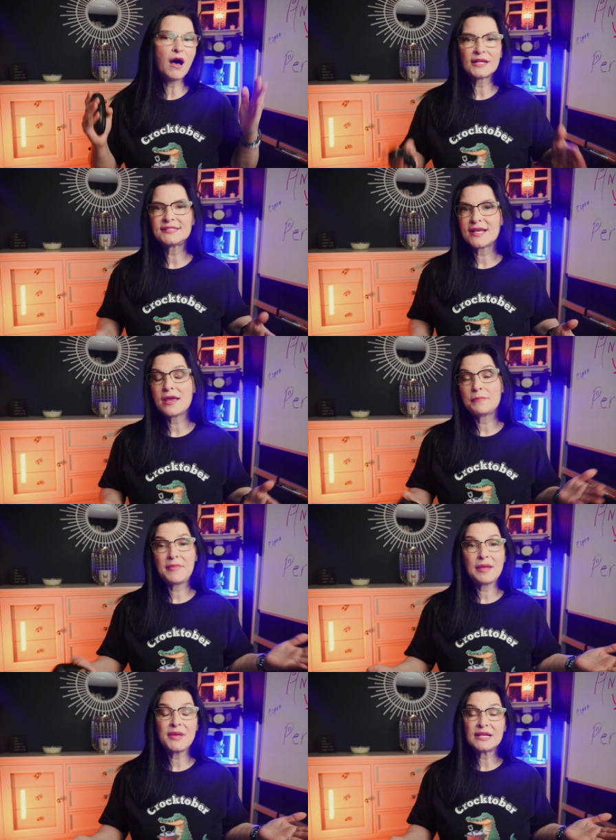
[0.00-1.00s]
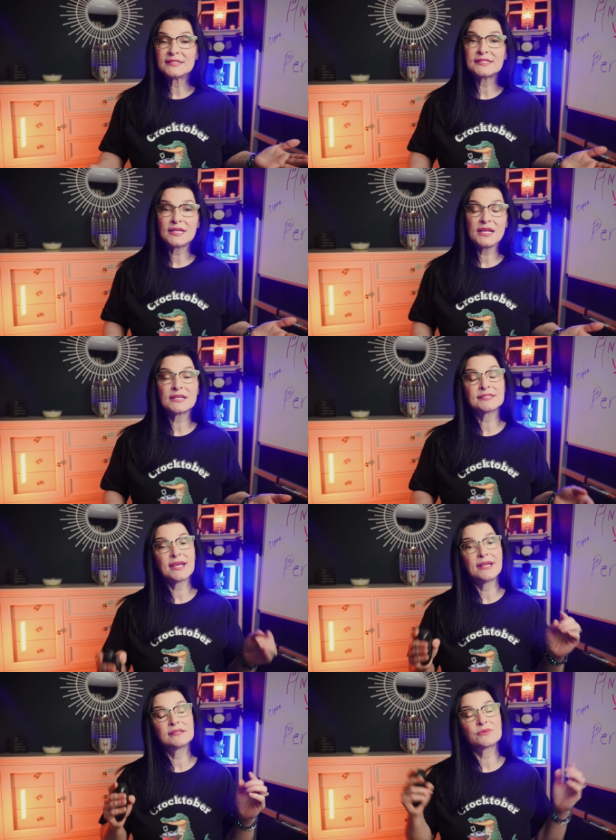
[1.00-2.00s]
Onset may be insidious
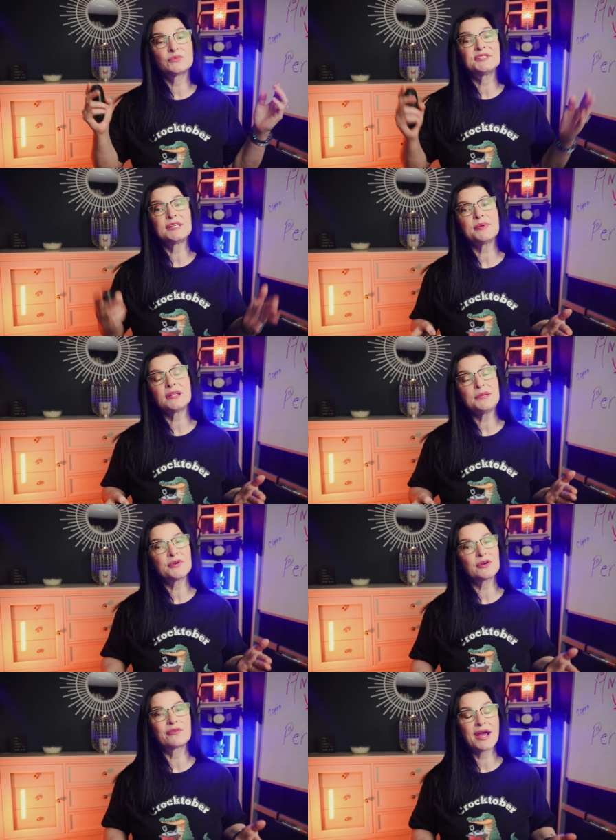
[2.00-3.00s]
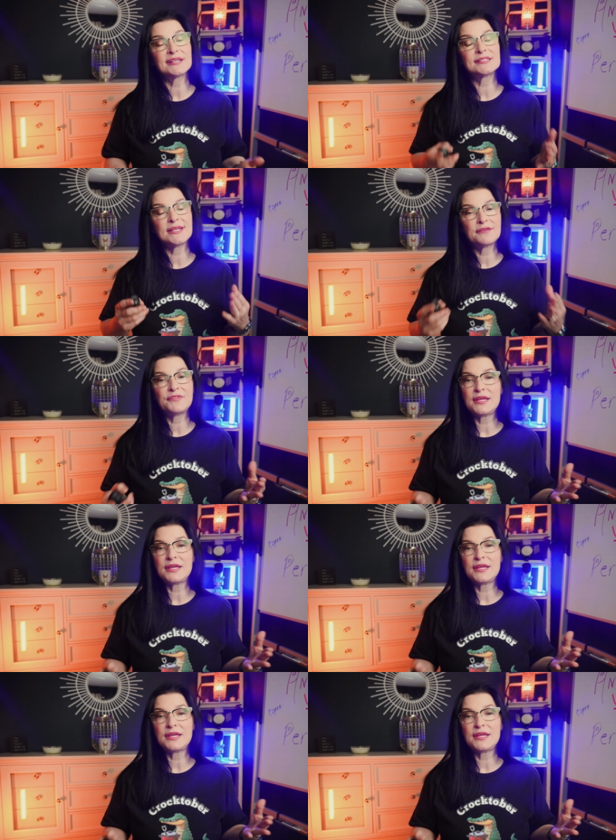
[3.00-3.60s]
and will typically progress if the